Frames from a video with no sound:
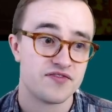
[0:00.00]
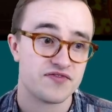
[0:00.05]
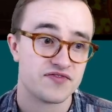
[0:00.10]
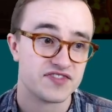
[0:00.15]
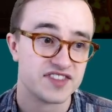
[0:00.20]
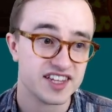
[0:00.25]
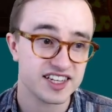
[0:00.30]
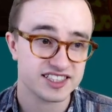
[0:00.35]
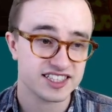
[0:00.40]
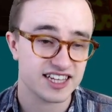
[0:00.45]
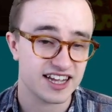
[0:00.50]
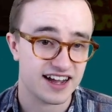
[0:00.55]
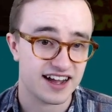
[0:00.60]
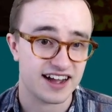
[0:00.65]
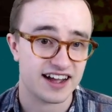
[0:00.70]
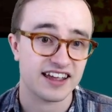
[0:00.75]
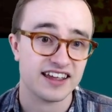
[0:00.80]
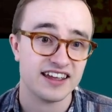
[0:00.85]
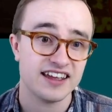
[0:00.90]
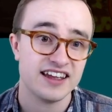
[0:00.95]
This
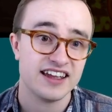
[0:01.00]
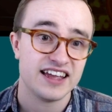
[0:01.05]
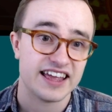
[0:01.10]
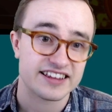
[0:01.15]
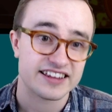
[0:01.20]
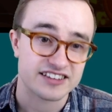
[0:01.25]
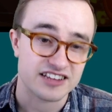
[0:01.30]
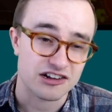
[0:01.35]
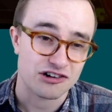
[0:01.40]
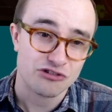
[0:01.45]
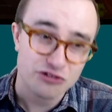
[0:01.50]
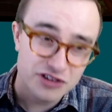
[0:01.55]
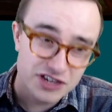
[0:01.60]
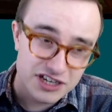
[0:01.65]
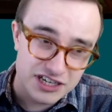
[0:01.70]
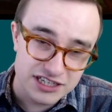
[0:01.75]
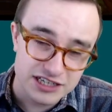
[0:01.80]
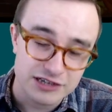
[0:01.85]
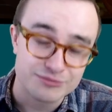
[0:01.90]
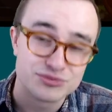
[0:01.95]
guy is not
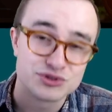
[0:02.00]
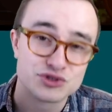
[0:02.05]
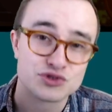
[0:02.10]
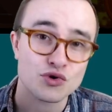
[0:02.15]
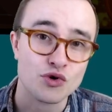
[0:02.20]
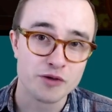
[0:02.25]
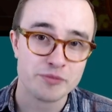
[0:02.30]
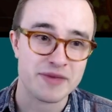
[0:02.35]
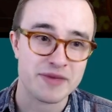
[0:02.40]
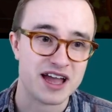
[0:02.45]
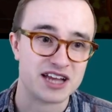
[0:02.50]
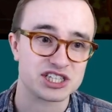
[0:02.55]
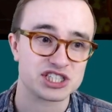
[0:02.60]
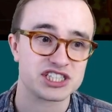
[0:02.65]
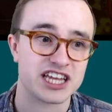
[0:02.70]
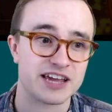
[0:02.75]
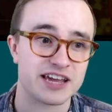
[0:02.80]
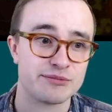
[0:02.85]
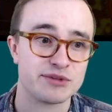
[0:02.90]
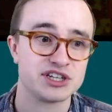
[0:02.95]
only going to absorb
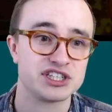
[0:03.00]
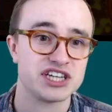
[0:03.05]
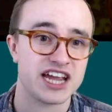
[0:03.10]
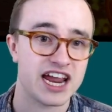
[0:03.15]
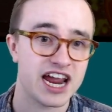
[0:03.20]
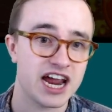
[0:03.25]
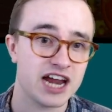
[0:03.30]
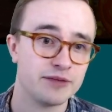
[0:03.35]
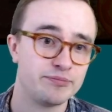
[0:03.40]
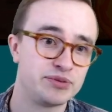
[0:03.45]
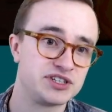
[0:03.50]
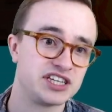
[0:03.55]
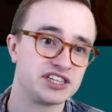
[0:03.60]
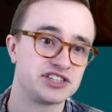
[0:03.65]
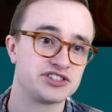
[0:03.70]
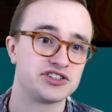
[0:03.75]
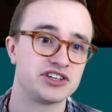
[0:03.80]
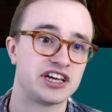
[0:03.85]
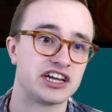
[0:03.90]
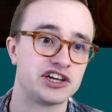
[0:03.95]
magic damage and
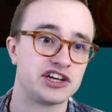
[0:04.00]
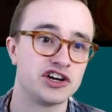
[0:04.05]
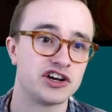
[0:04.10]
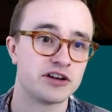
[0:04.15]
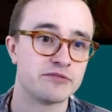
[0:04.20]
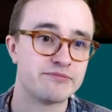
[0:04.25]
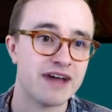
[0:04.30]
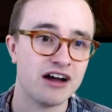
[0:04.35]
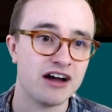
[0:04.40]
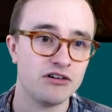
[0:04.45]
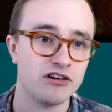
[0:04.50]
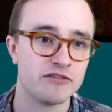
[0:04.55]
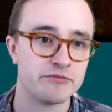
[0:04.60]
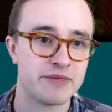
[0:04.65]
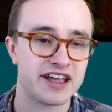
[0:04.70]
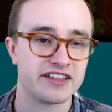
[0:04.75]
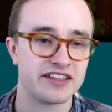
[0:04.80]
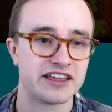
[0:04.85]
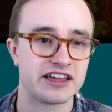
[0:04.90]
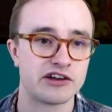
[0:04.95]
potentially a good amount of
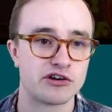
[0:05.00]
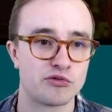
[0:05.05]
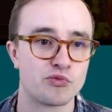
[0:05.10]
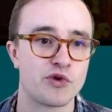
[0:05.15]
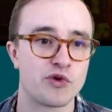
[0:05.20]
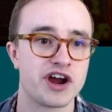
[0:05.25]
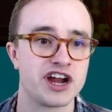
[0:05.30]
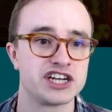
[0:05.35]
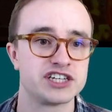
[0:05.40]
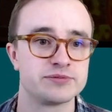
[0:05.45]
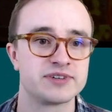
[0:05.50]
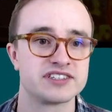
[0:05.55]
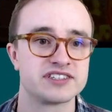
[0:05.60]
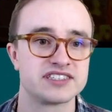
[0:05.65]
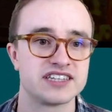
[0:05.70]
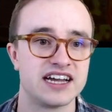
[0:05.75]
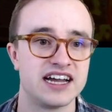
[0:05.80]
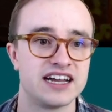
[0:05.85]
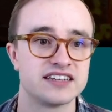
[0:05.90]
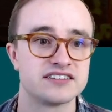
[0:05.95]
melee or range because
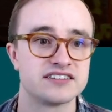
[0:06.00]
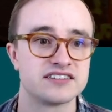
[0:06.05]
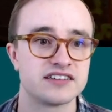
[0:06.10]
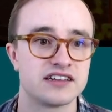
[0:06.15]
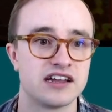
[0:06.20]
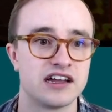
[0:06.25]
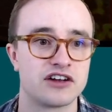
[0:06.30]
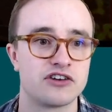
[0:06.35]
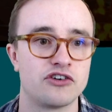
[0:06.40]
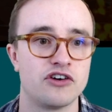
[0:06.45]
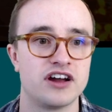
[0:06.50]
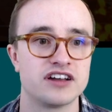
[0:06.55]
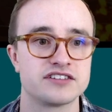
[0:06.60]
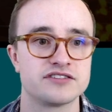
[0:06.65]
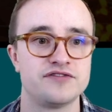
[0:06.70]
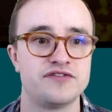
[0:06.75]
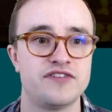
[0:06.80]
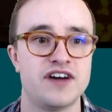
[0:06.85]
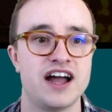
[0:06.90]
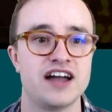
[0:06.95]
it has
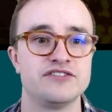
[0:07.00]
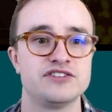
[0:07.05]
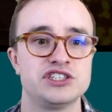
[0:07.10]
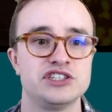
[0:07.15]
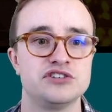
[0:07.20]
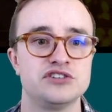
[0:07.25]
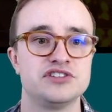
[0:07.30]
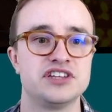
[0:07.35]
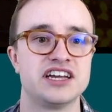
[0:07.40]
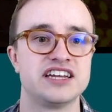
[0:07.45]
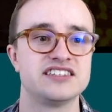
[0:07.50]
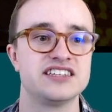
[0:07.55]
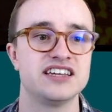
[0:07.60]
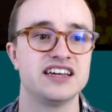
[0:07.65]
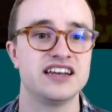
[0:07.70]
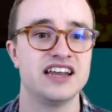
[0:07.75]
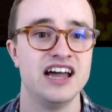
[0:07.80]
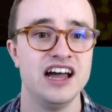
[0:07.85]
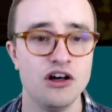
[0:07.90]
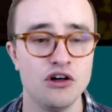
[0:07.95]
across 5 shield and
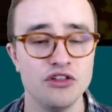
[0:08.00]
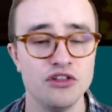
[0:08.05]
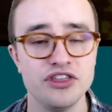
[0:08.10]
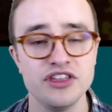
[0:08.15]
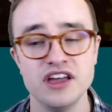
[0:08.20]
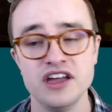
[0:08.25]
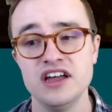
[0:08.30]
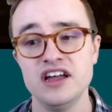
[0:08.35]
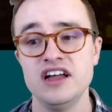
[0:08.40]
10 health,